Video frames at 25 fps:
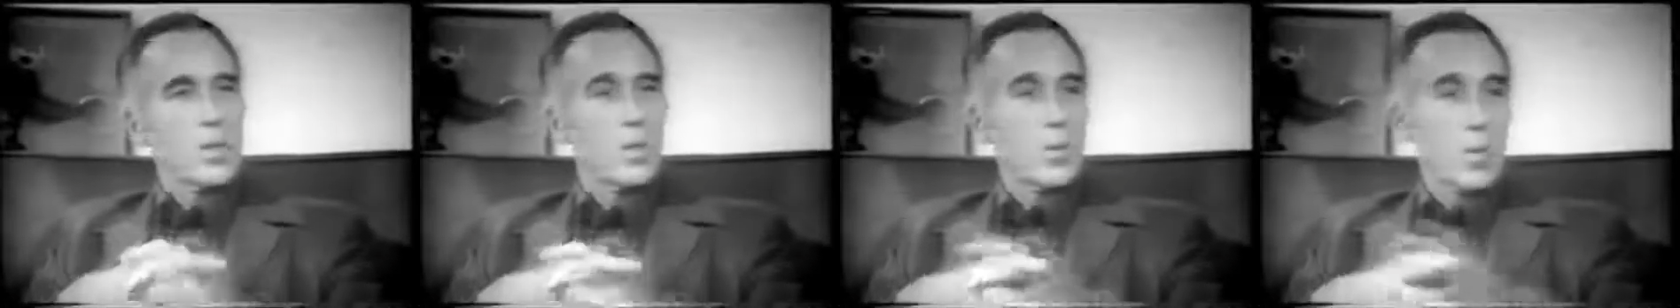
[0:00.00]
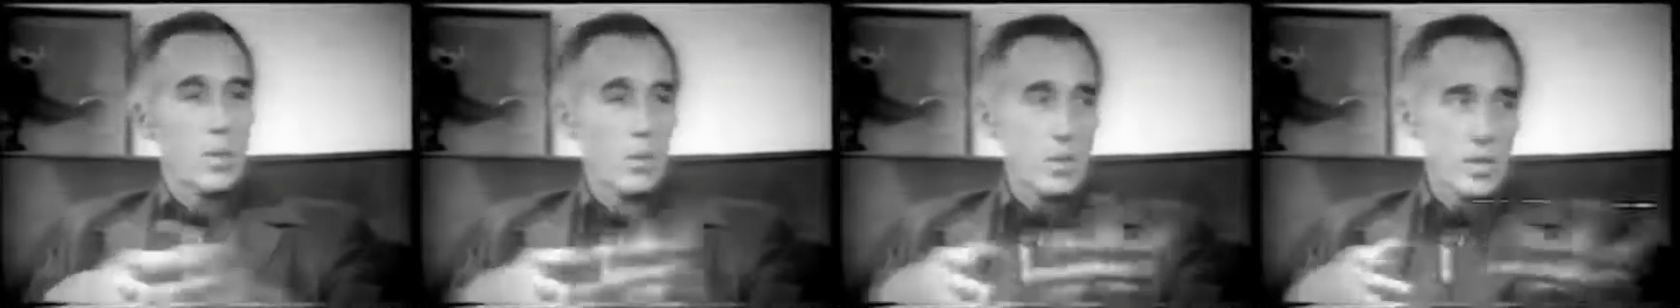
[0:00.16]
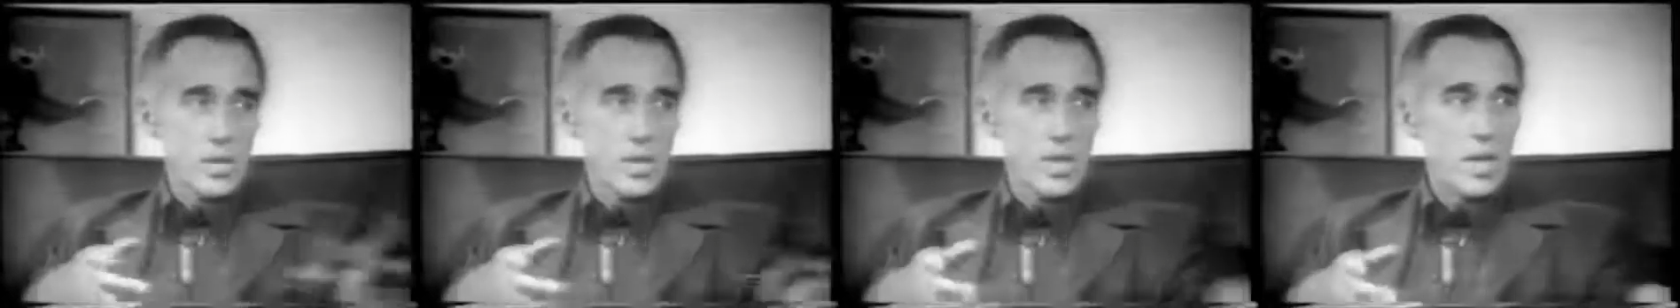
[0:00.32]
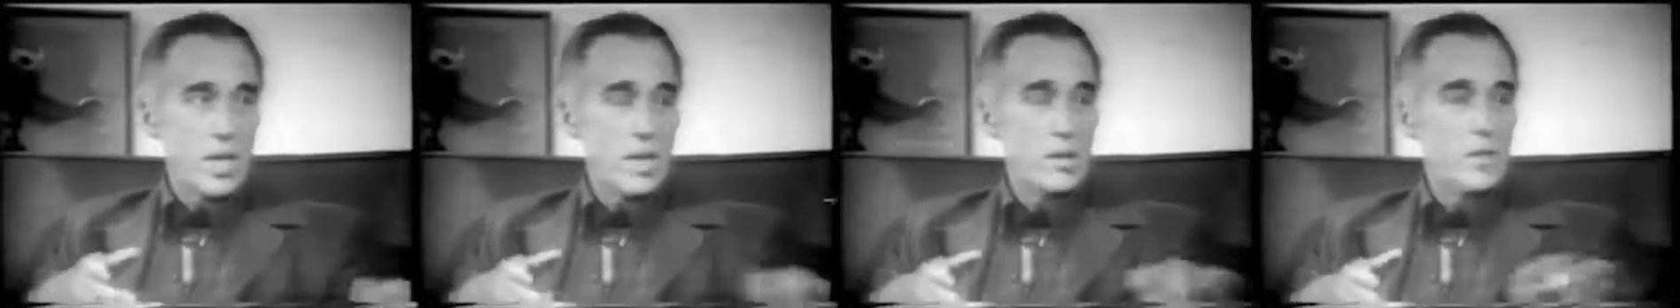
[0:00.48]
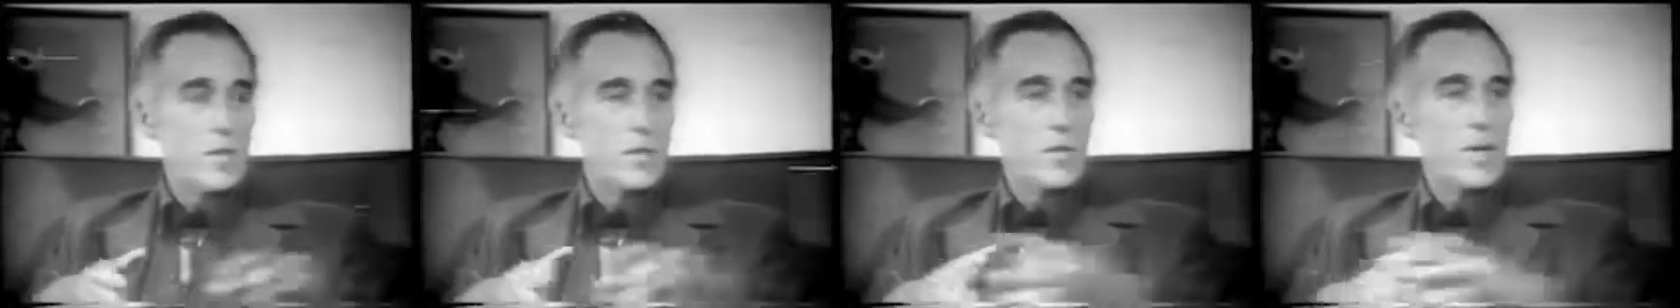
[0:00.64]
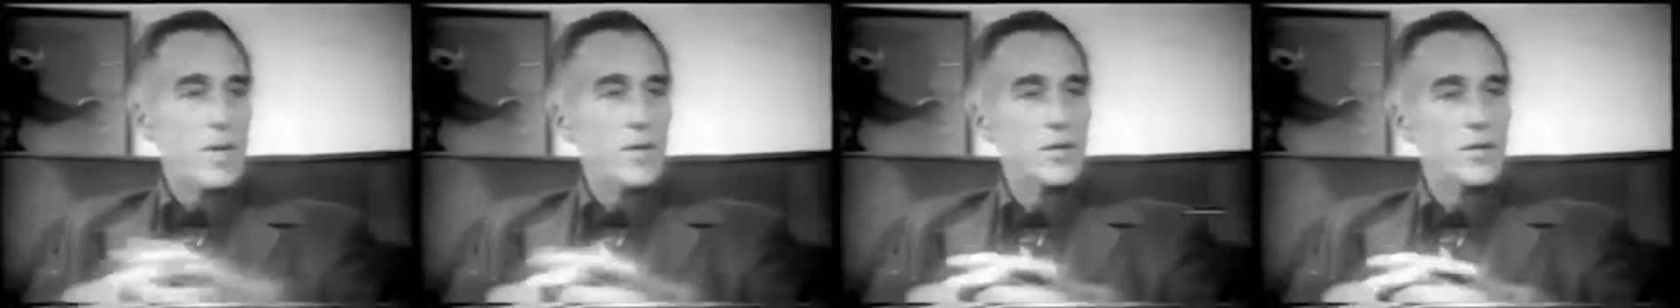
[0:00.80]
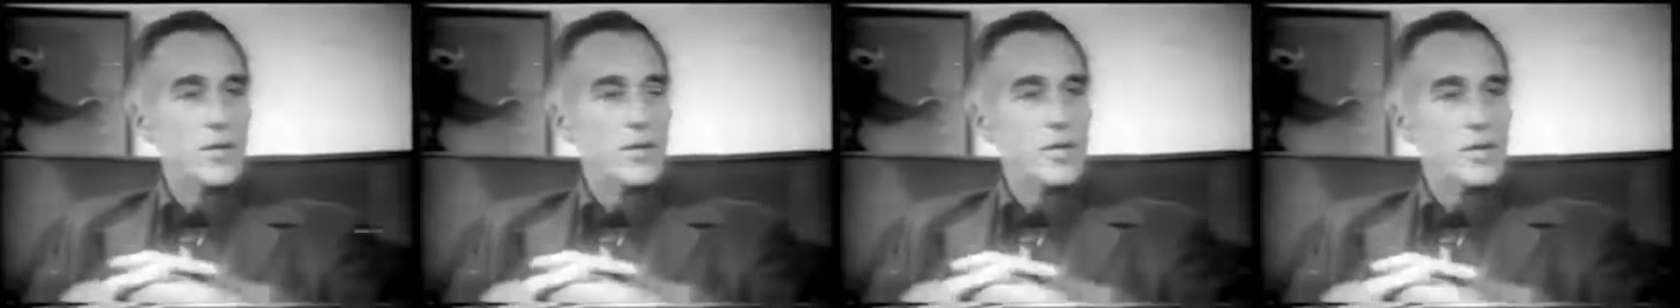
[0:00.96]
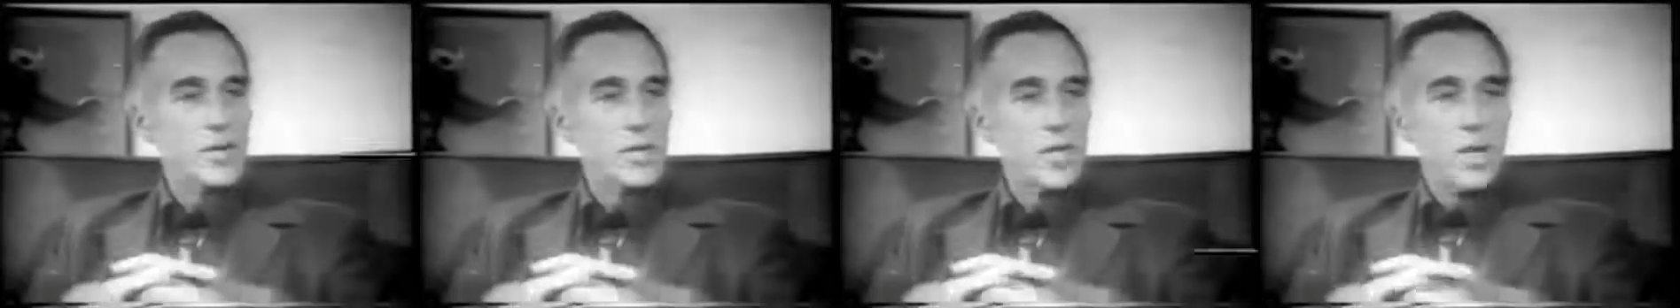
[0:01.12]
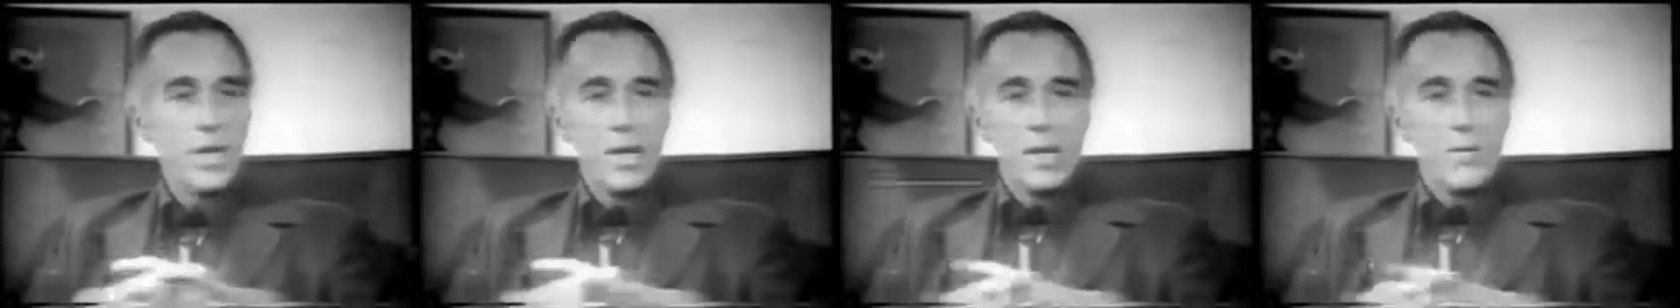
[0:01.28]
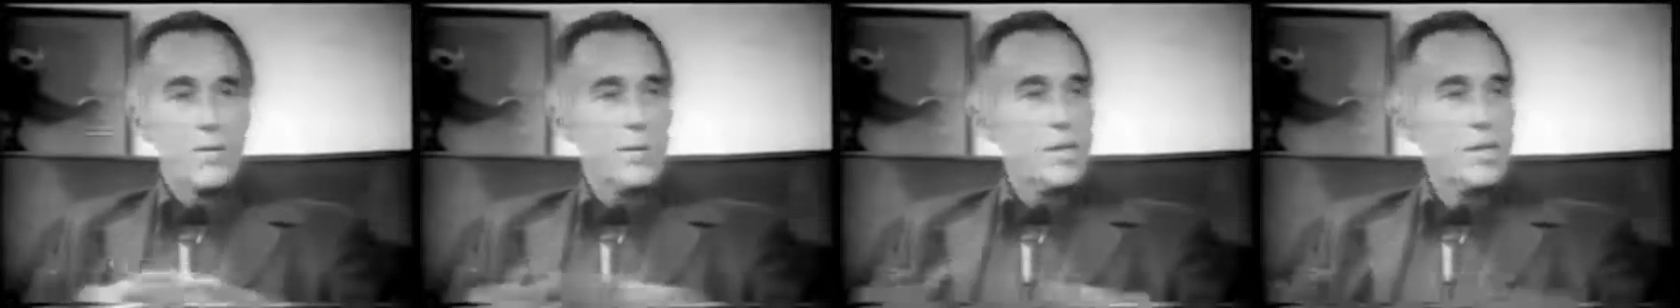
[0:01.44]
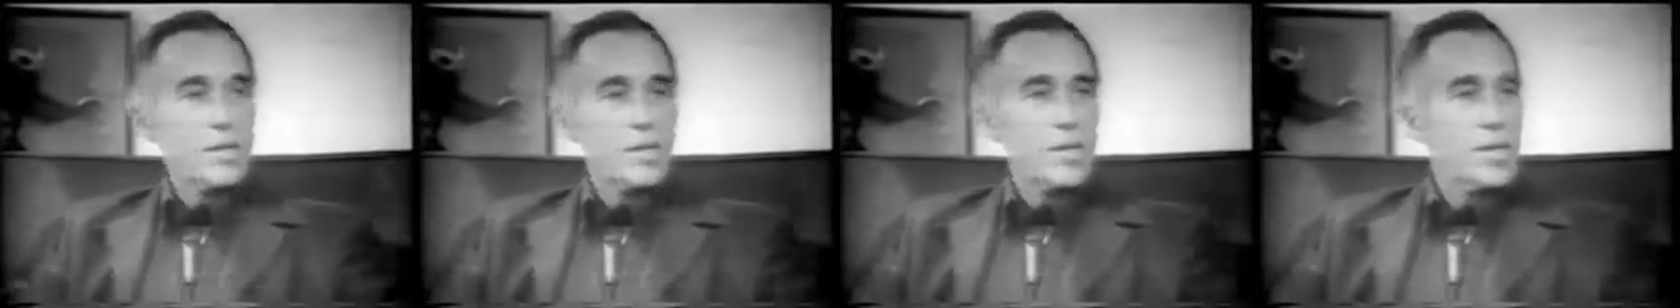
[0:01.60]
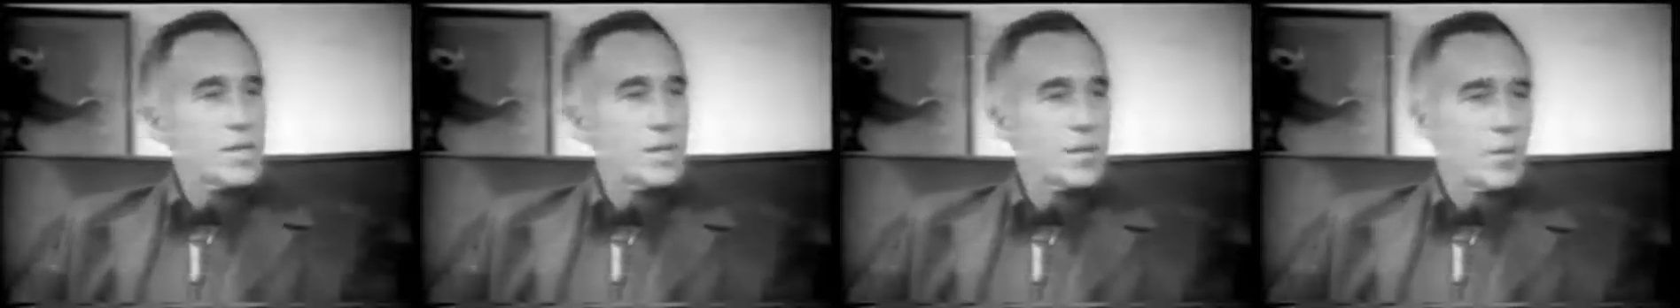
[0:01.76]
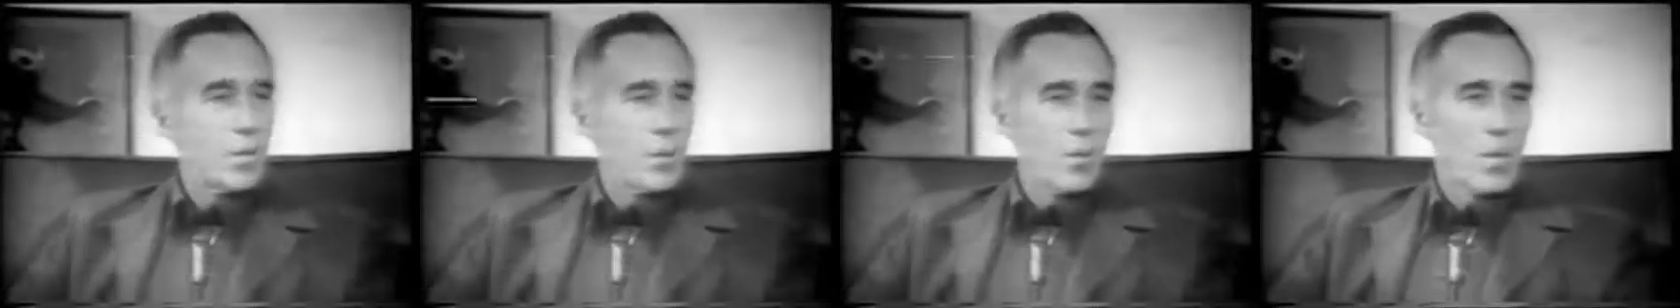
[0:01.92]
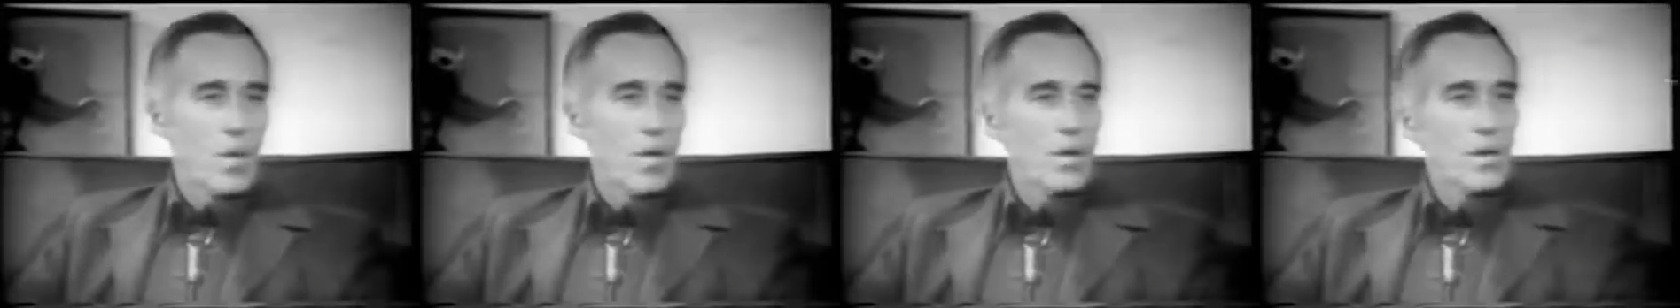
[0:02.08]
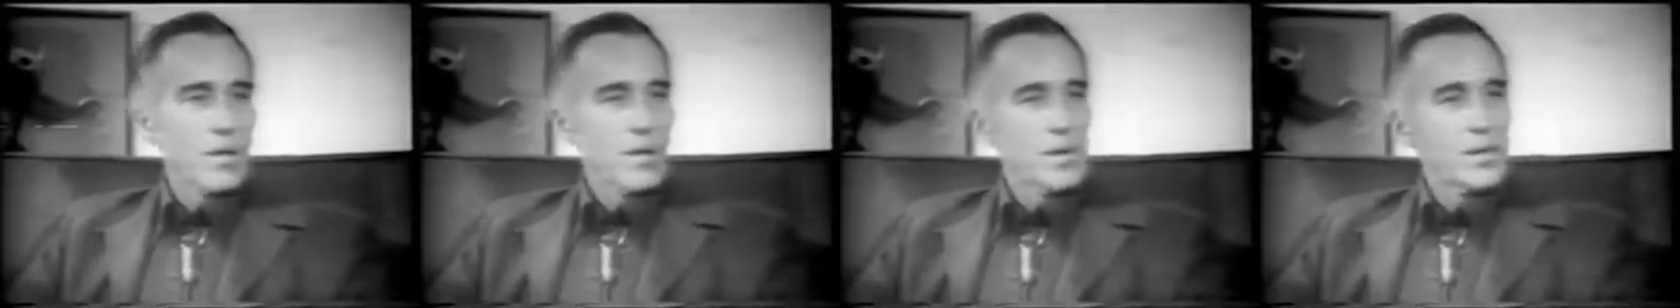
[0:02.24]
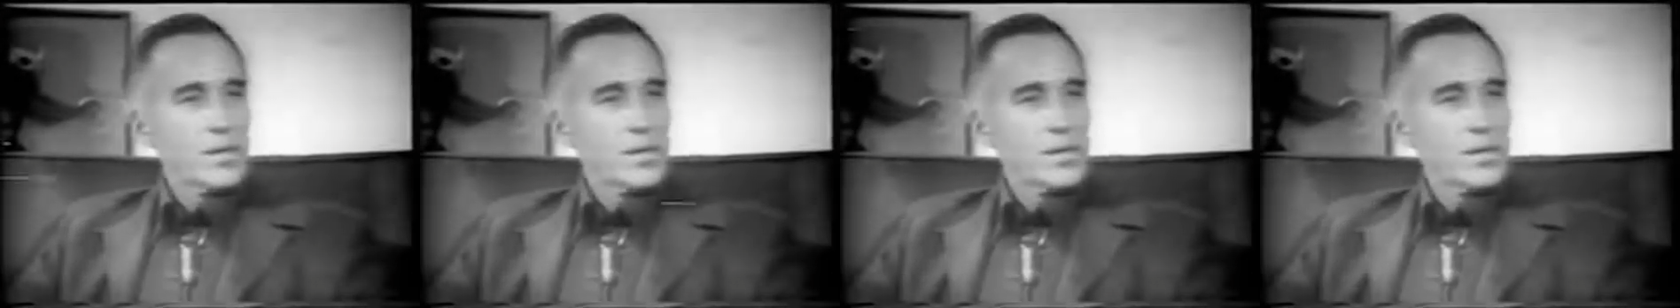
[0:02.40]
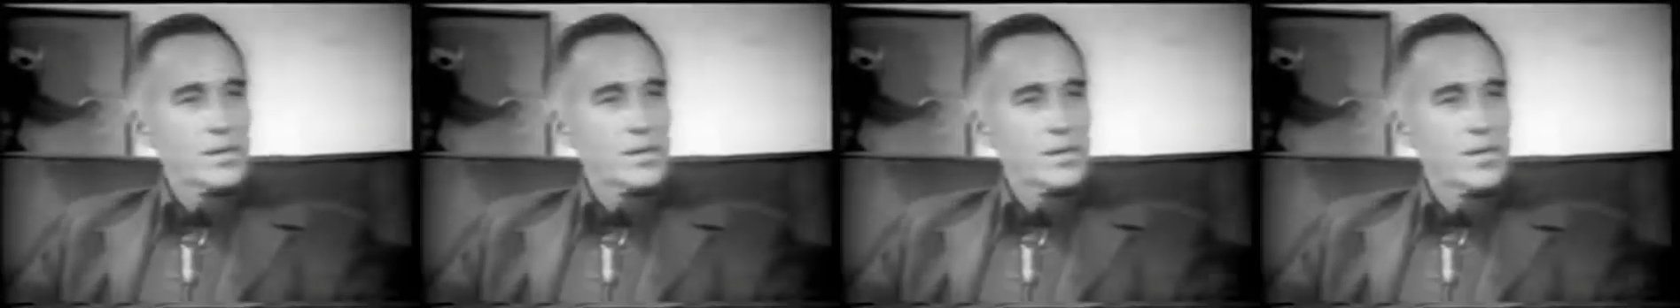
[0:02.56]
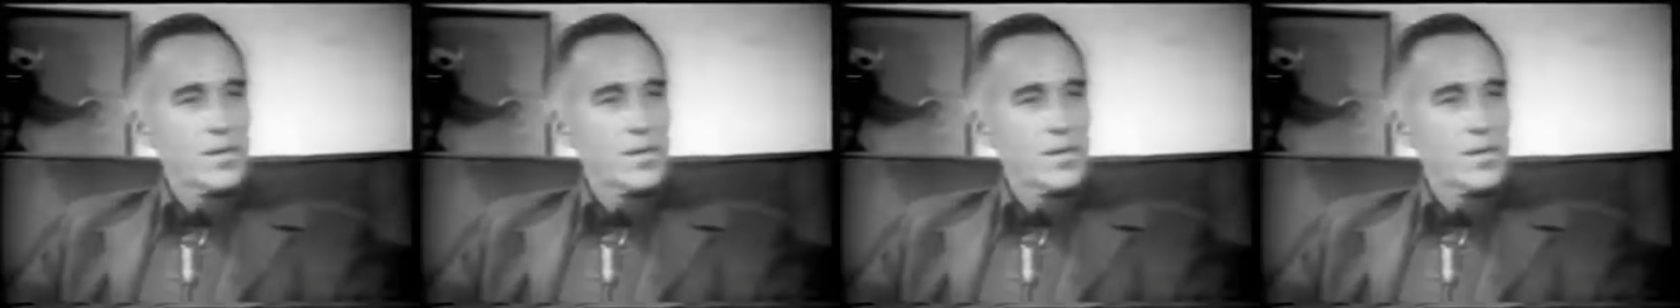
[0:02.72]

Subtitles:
We will tell him about this, but it doesn't worry us.